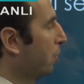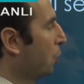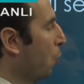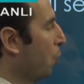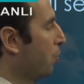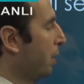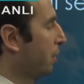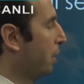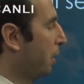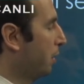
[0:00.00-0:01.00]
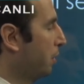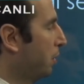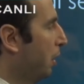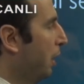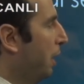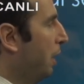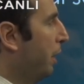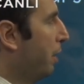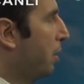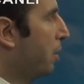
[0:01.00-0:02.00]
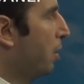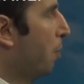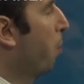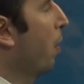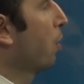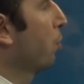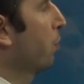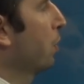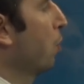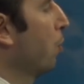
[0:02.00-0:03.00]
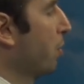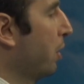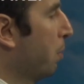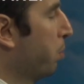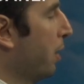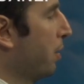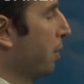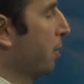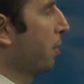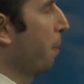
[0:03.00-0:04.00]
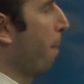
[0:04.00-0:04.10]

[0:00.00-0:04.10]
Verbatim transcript: goals and targets is part of the goal setting process.